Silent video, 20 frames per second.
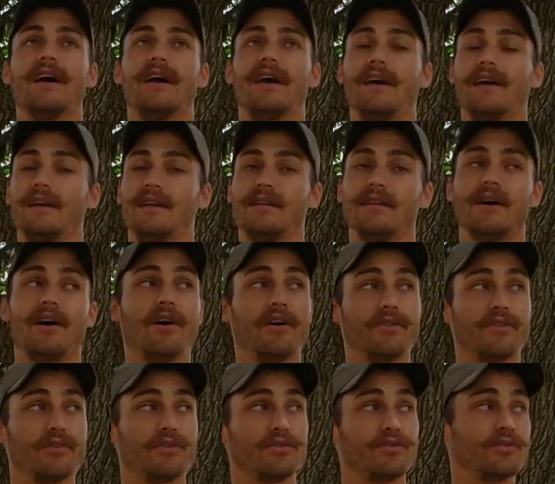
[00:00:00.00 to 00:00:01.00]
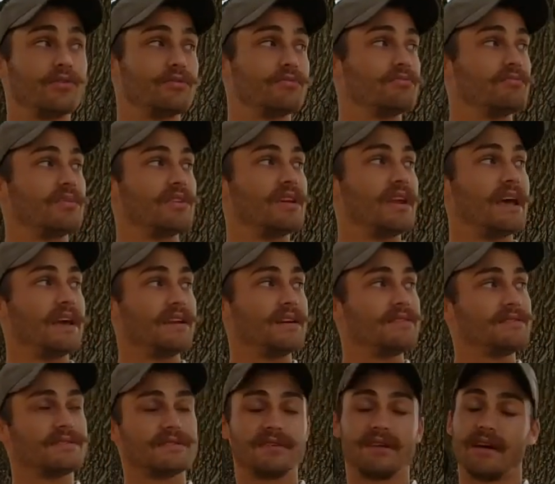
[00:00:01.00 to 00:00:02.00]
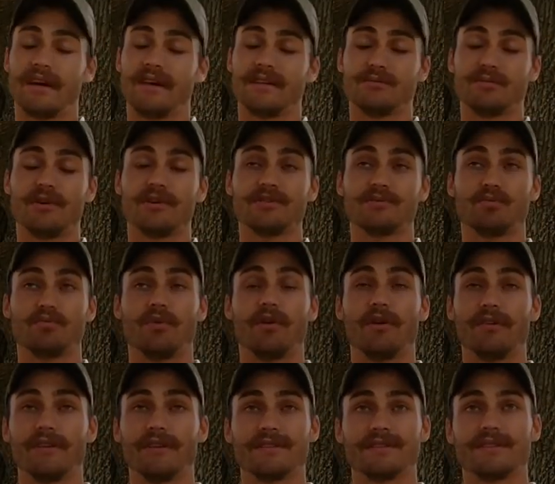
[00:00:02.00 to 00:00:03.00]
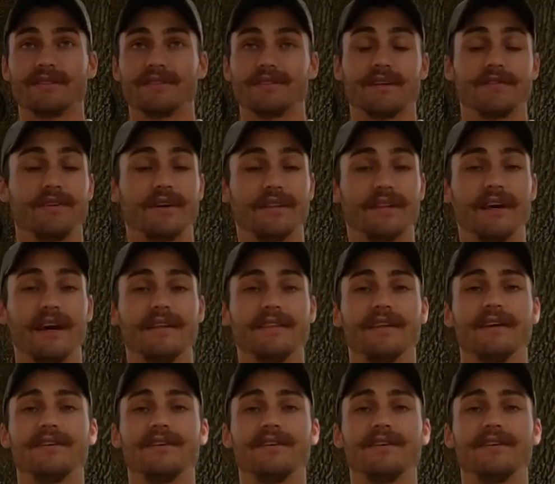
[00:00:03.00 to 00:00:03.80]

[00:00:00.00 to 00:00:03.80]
and other natives, as well as walnuts and stuff like that.